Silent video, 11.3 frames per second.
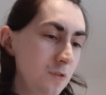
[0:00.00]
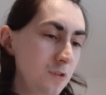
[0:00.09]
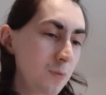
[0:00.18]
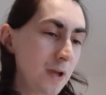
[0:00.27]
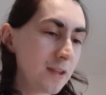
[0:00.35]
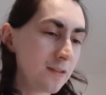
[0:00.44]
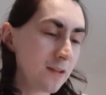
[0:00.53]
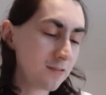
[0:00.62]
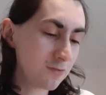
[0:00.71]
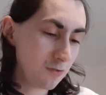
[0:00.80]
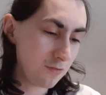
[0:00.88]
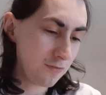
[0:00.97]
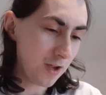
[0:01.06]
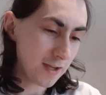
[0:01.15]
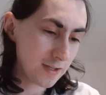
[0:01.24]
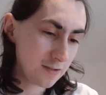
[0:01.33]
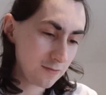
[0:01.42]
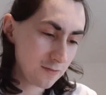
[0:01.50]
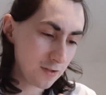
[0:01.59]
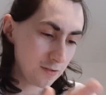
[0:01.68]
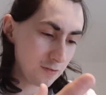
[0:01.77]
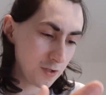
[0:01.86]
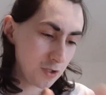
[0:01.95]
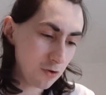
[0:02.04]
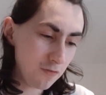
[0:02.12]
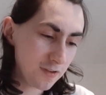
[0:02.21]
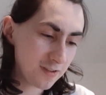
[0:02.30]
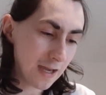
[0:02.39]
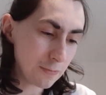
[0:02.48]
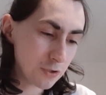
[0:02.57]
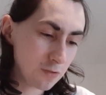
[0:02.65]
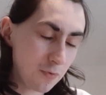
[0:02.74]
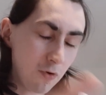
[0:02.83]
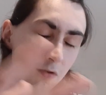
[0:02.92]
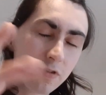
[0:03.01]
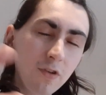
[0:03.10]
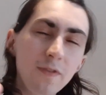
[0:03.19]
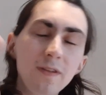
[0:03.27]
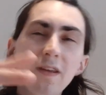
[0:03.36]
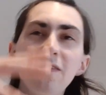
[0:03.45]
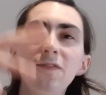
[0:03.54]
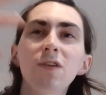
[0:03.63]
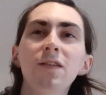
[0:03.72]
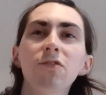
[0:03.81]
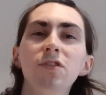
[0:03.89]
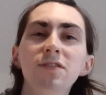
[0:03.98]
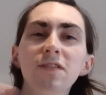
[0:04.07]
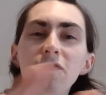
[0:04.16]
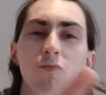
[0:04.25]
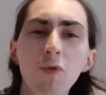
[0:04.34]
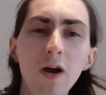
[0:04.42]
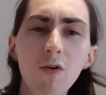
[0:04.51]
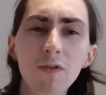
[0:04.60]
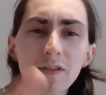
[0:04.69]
the way that they're sort of like the youth is captured, but also they feel like they're in a different world.